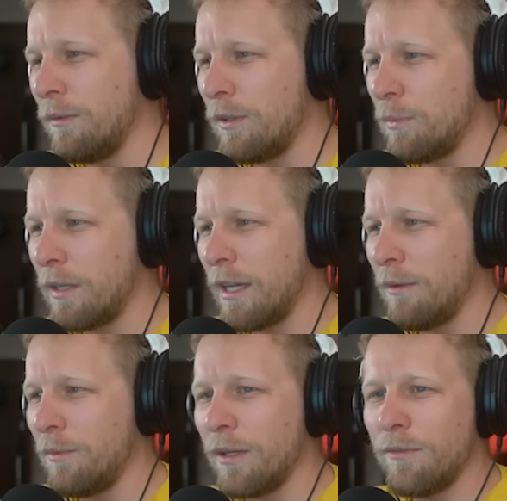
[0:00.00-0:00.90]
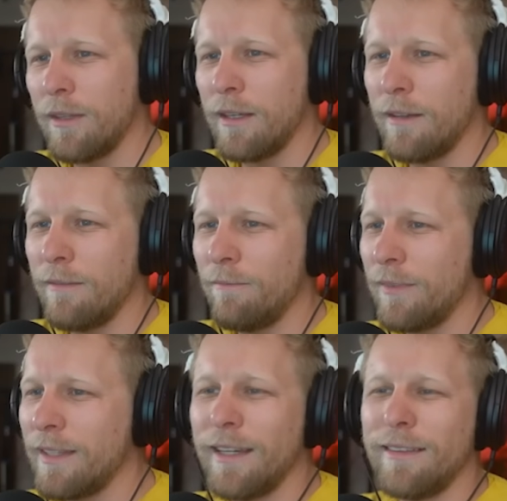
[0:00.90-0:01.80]
which became one of the...
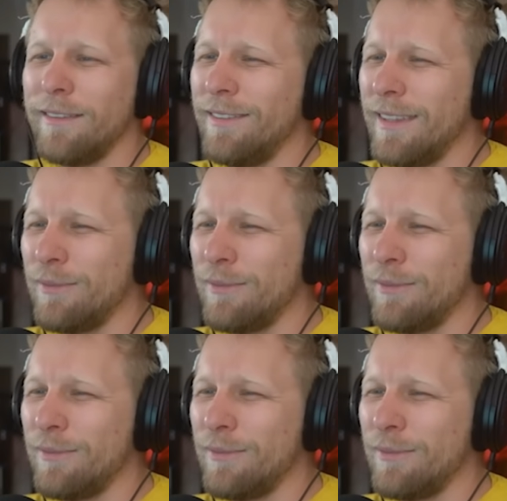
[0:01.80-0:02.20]
Shut the